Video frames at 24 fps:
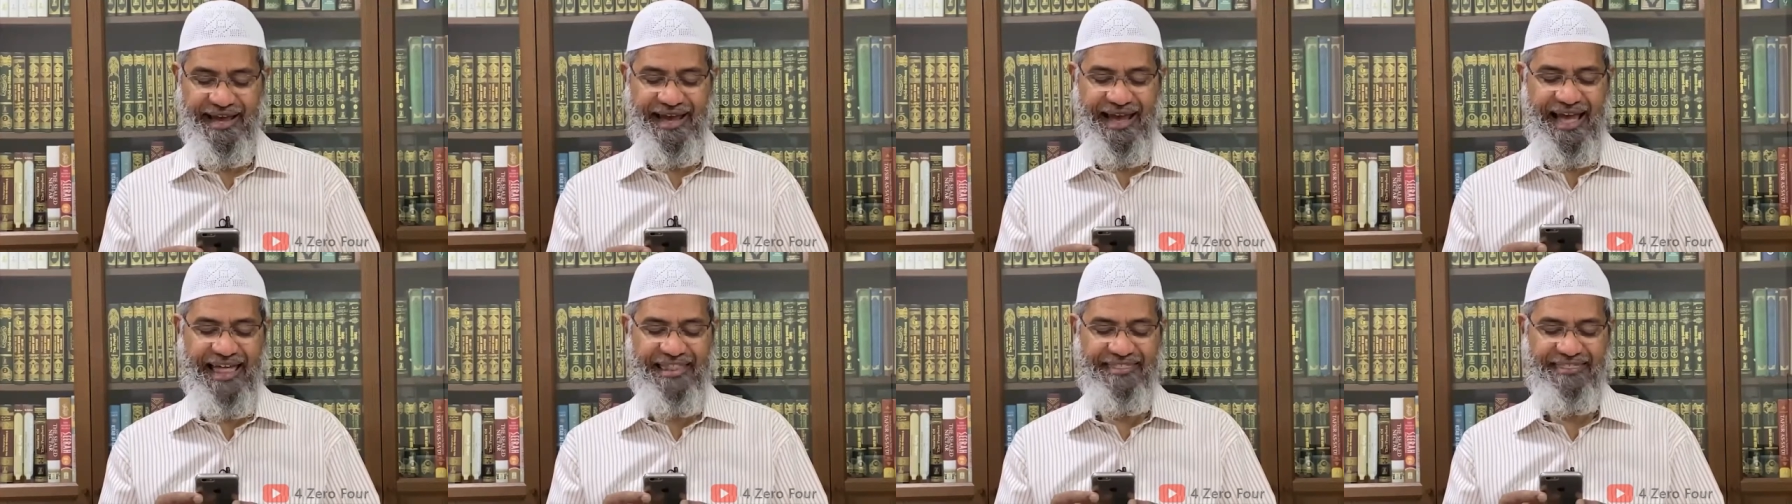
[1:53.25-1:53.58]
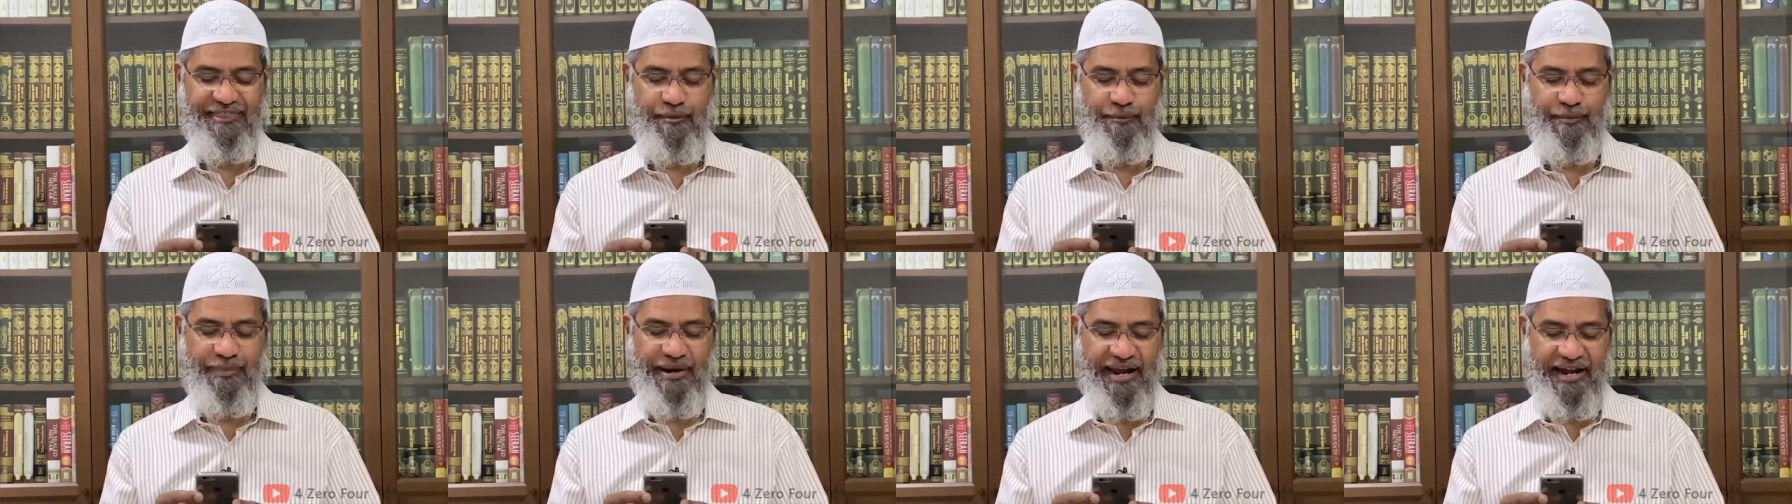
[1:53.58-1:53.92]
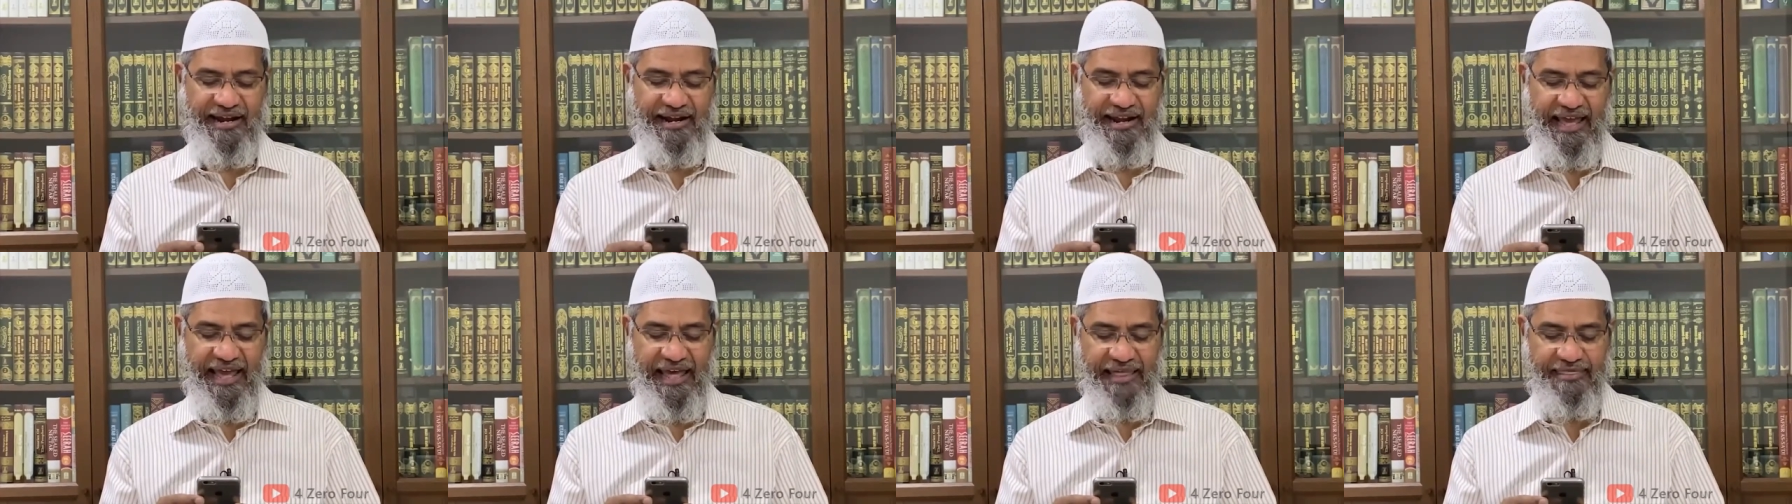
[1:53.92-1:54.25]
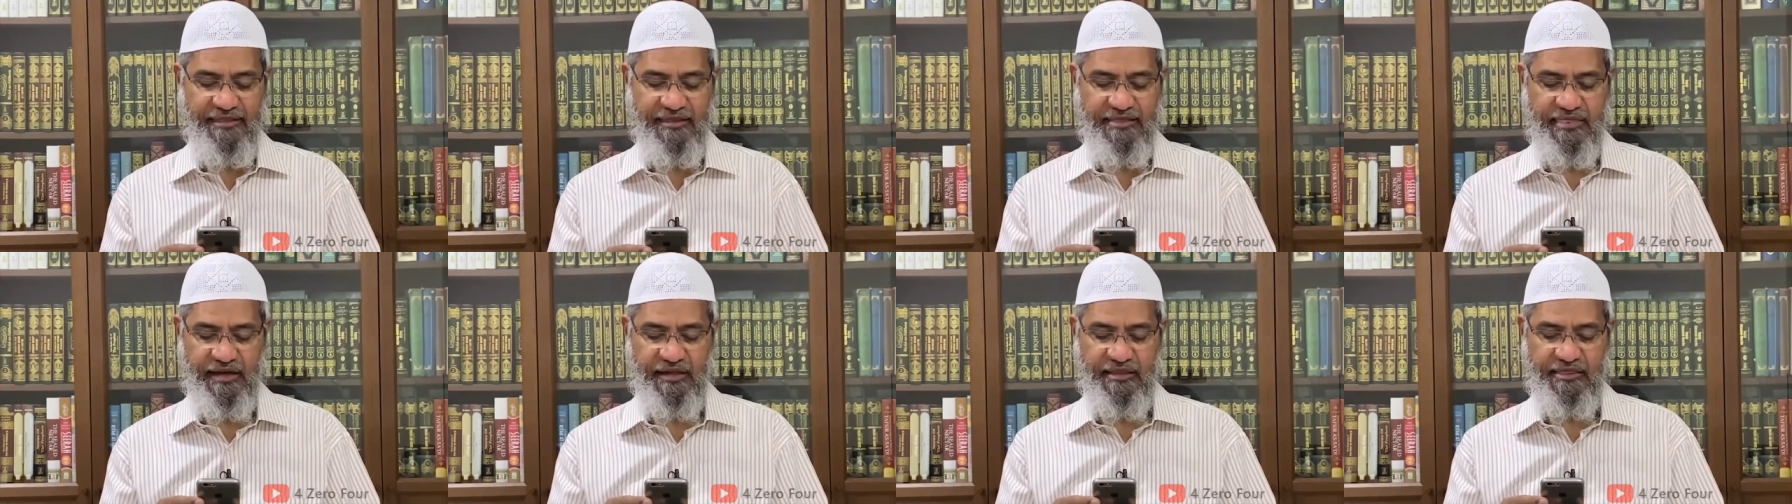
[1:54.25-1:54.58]
and the blood as
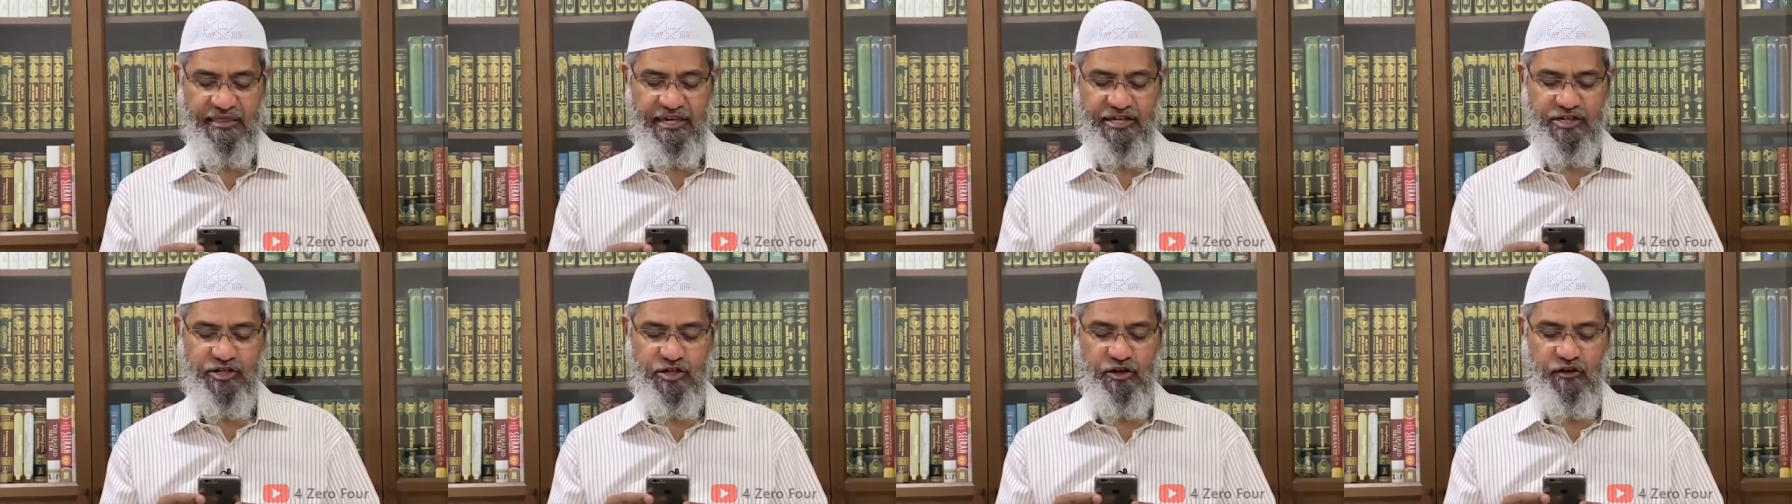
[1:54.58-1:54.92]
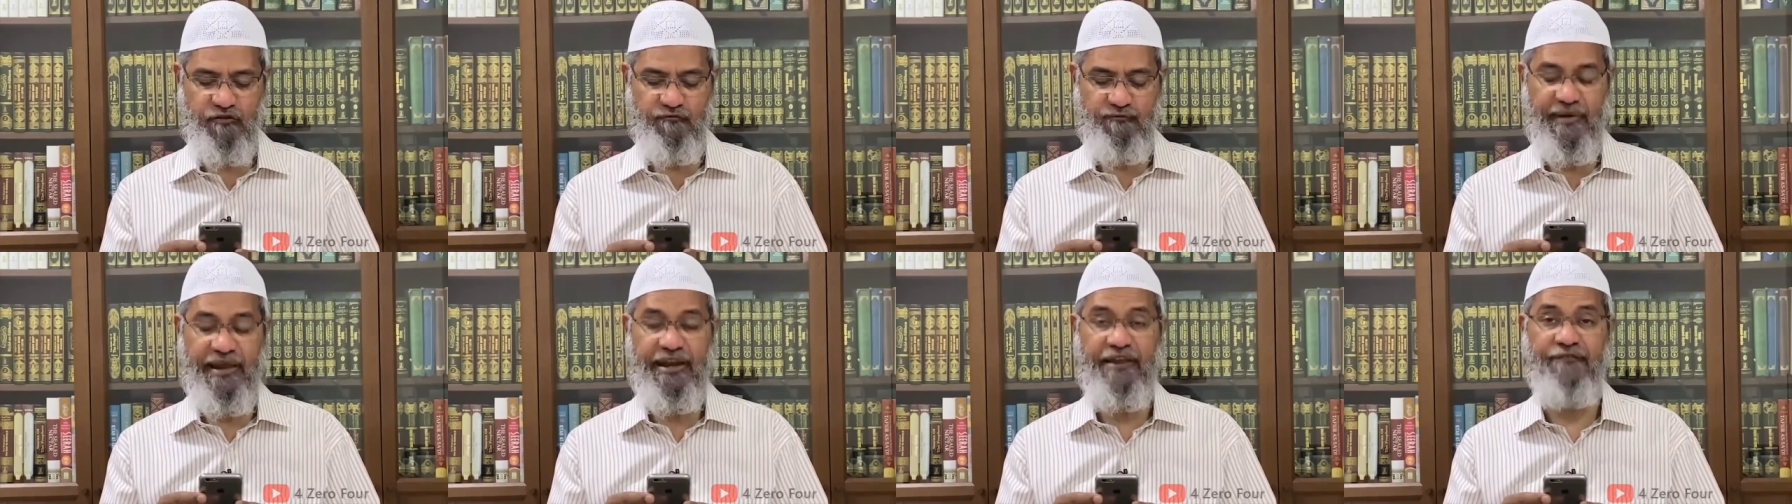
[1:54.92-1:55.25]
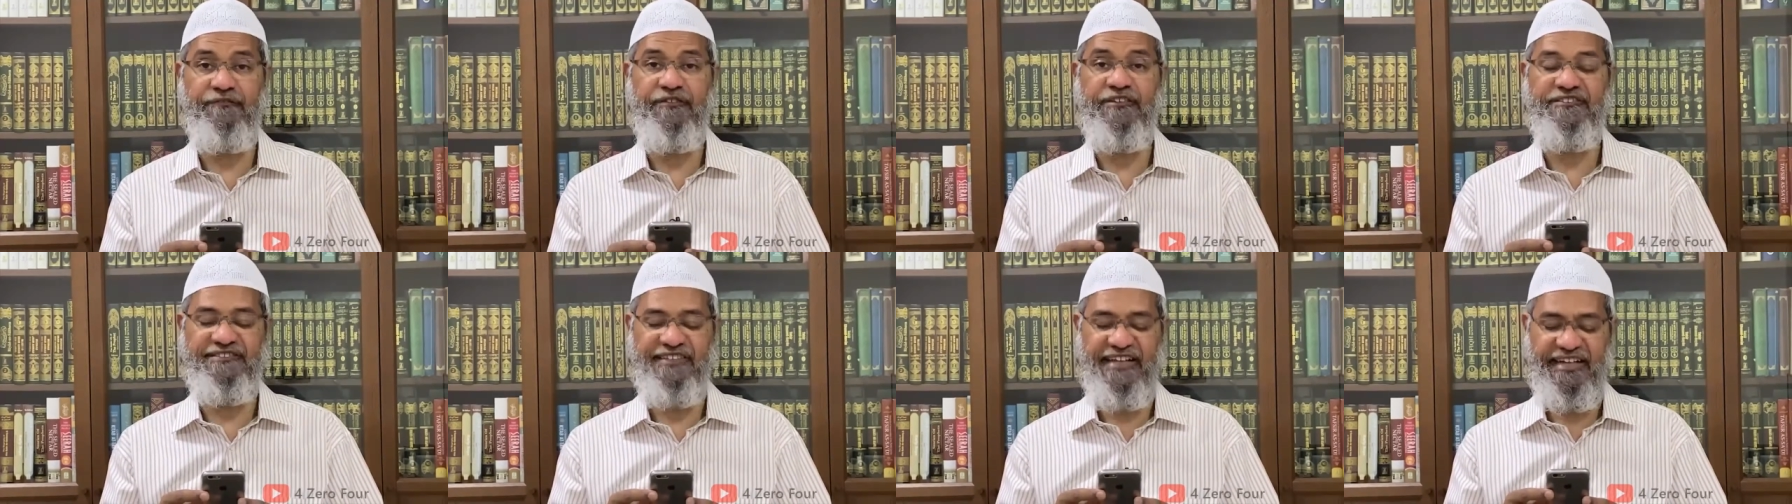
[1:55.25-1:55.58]
a succession of manifest